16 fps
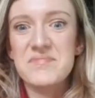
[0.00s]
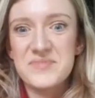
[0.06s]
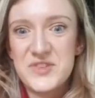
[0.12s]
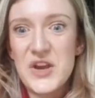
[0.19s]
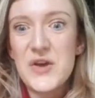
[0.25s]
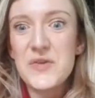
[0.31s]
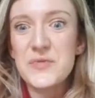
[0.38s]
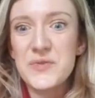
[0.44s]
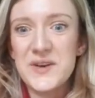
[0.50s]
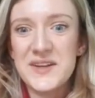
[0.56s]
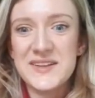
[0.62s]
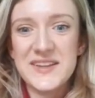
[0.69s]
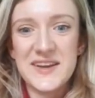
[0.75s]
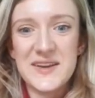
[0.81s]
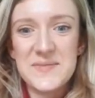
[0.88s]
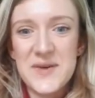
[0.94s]

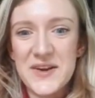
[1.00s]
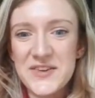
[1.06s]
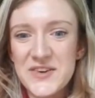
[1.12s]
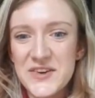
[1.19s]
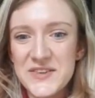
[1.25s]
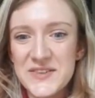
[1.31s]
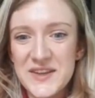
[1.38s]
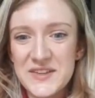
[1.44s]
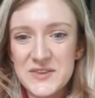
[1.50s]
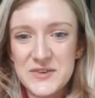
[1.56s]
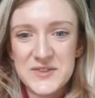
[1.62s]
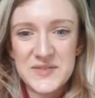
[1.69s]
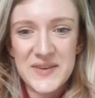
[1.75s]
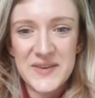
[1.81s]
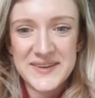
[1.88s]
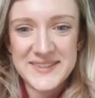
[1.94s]
Definitely. My God, that
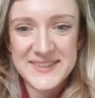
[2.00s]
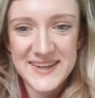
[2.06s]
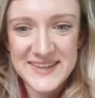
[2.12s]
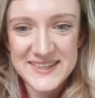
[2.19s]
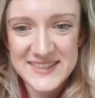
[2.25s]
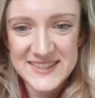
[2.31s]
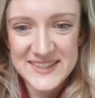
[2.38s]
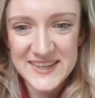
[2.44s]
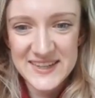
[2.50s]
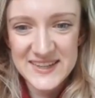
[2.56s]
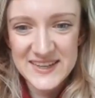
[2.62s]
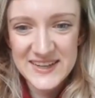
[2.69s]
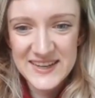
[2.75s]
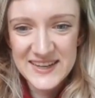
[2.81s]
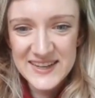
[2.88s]
looks fantastic.